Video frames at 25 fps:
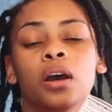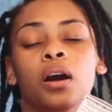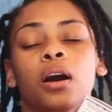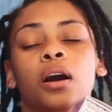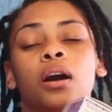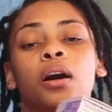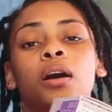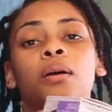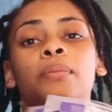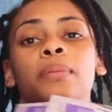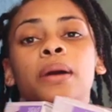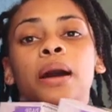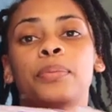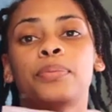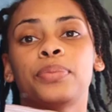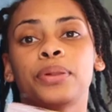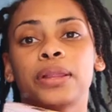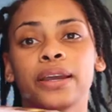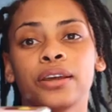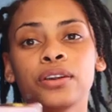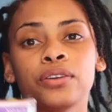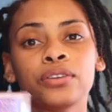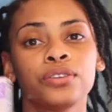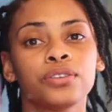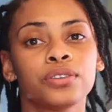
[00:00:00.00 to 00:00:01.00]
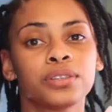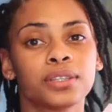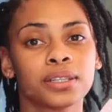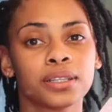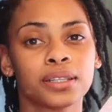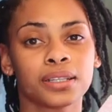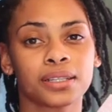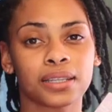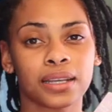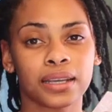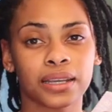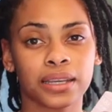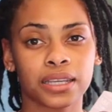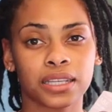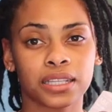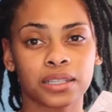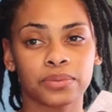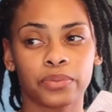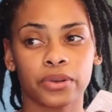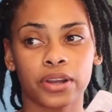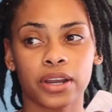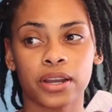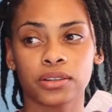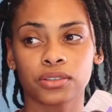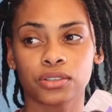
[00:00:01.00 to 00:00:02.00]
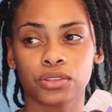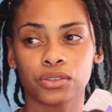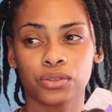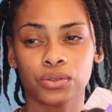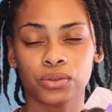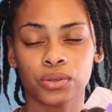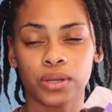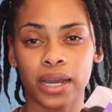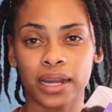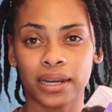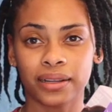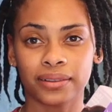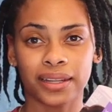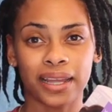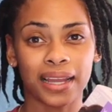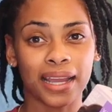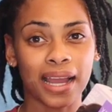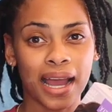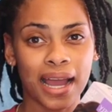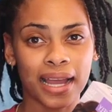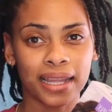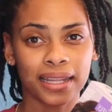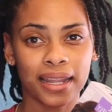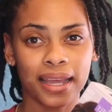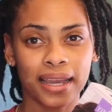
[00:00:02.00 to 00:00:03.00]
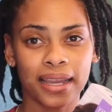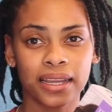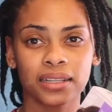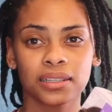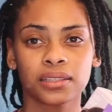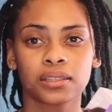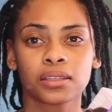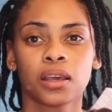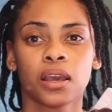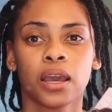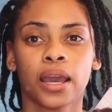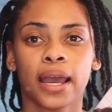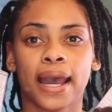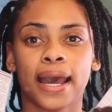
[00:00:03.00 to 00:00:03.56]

I plan on using the sun-kissed brown to do kind of like highlights